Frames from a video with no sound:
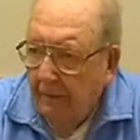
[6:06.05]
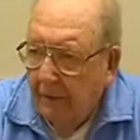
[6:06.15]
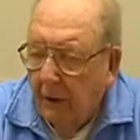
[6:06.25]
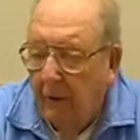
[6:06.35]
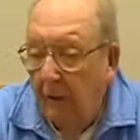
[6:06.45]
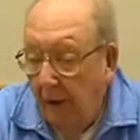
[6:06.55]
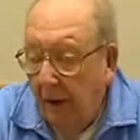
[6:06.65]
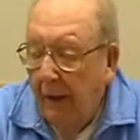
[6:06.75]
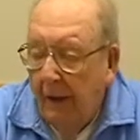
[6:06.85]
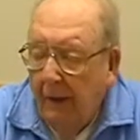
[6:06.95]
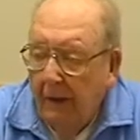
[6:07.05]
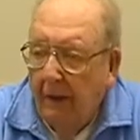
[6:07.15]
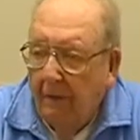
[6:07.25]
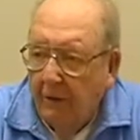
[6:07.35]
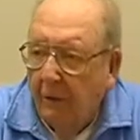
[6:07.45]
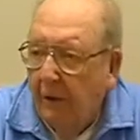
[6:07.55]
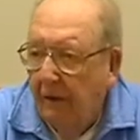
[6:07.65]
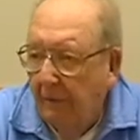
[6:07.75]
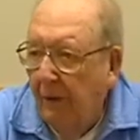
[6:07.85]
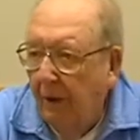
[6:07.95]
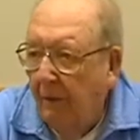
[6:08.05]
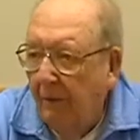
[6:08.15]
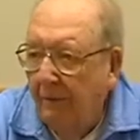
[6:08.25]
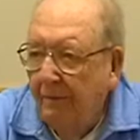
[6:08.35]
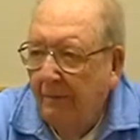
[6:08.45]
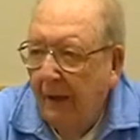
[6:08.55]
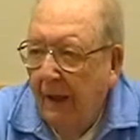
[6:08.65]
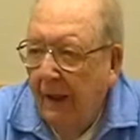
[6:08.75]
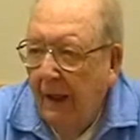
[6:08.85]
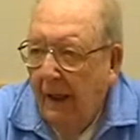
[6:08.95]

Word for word: So okay. that was away from home. Okay.